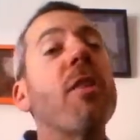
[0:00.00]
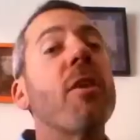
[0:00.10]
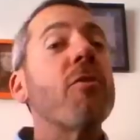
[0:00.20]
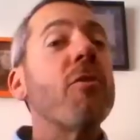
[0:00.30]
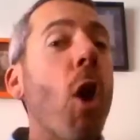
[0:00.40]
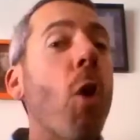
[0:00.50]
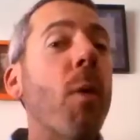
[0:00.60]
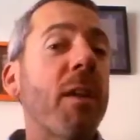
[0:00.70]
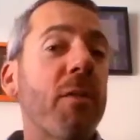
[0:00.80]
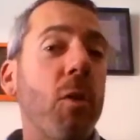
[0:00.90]
there's no
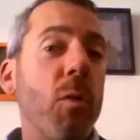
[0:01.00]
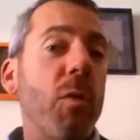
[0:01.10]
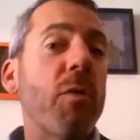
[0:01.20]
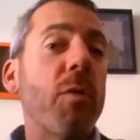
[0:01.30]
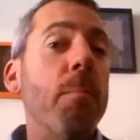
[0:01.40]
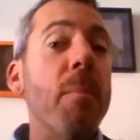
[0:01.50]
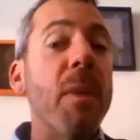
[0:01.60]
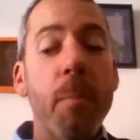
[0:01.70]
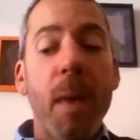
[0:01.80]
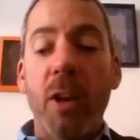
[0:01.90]
excuse to
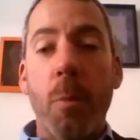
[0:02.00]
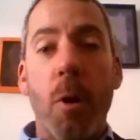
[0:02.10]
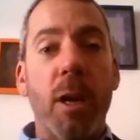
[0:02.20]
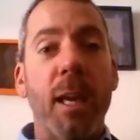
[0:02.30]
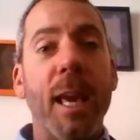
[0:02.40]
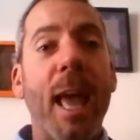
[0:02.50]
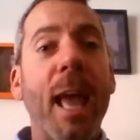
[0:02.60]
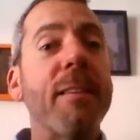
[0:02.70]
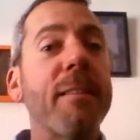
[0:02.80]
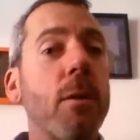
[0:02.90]
mismanage parking
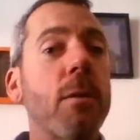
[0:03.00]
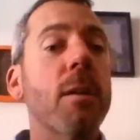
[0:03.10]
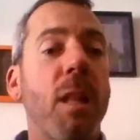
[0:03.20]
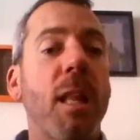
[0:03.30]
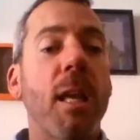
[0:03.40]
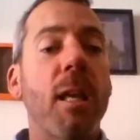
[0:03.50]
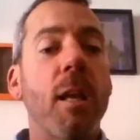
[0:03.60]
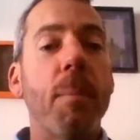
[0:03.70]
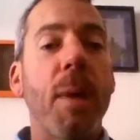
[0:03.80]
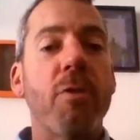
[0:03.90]
and still complain
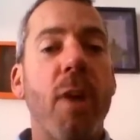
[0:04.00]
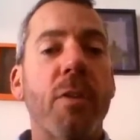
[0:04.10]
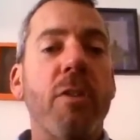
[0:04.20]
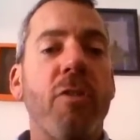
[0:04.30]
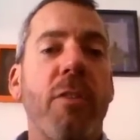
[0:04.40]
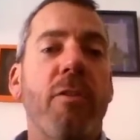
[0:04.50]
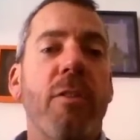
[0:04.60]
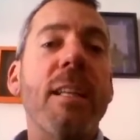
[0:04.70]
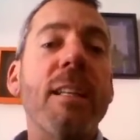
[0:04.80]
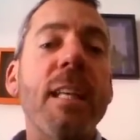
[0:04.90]
about traffic
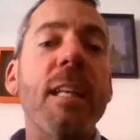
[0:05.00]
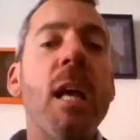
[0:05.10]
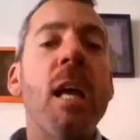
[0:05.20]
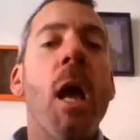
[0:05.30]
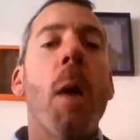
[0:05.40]
congestion. Indeed,